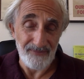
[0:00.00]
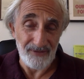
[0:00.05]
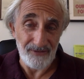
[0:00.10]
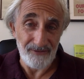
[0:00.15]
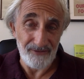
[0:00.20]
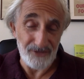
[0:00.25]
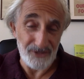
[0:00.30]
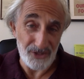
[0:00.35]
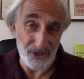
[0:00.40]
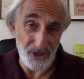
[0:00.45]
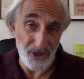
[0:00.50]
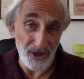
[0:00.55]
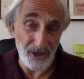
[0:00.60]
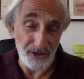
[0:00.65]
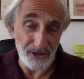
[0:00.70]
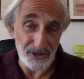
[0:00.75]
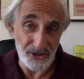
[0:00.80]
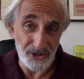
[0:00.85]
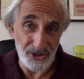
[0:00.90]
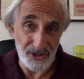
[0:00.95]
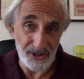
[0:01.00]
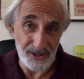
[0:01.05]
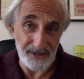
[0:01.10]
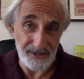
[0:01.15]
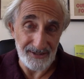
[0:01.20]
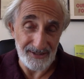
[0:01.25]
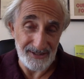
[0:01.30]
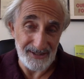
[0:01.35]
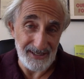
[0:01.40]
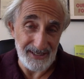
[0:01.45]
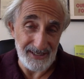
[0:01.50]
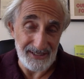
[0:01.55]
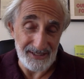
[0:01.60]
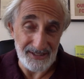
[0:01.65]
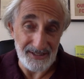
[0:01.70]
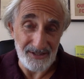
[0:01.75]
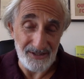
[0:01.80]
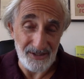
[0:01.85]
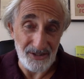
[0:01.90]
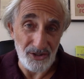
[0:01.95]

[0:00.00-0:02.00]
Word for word: physiology, in this case,